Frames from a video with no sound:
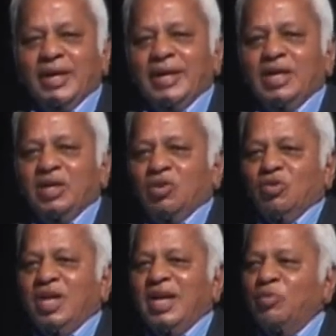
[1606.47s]

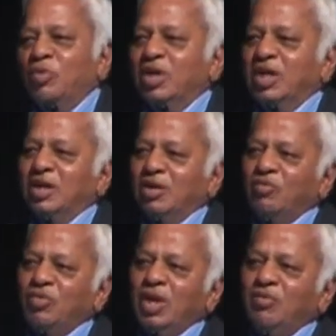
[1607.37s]
networking.
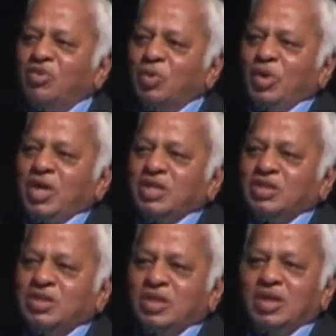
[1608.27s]
We have
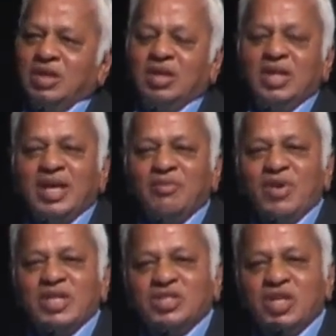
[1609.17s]
tremendously
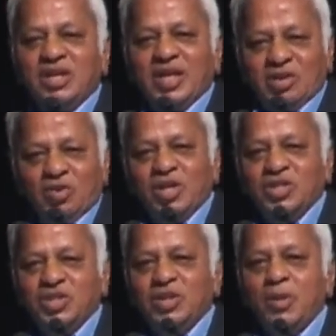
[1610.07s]
advanced in
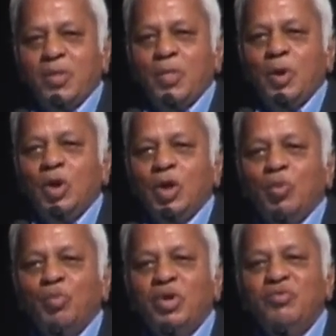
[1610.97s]
technology.
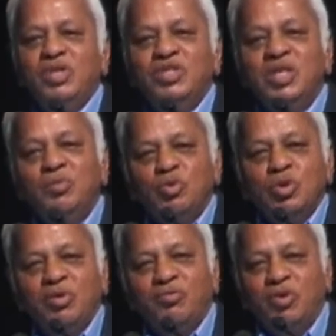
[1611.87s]
But we seem
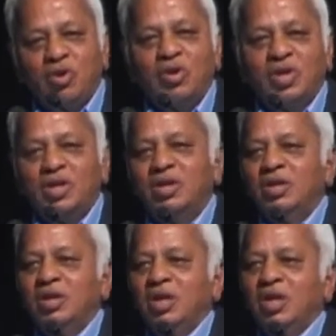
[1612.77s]
to have forgotten
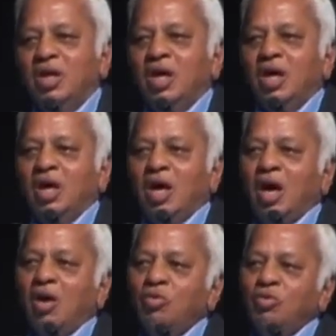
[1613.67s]

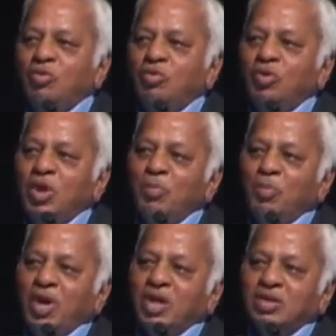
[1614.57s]
how to
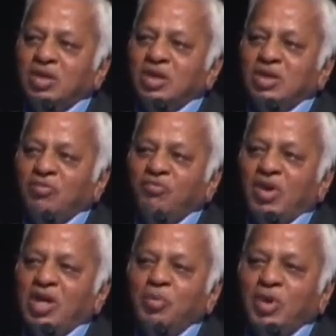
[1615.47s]
impart
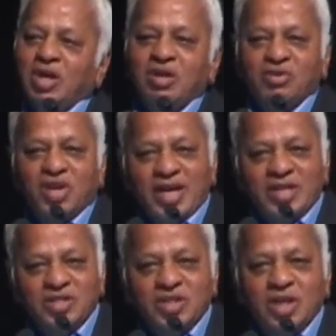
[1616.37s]
fundamental
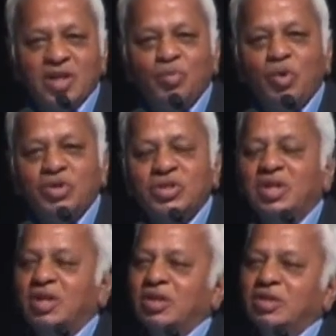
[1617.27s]
traits in boys
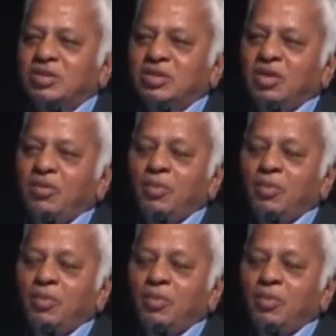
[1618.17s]
and girls,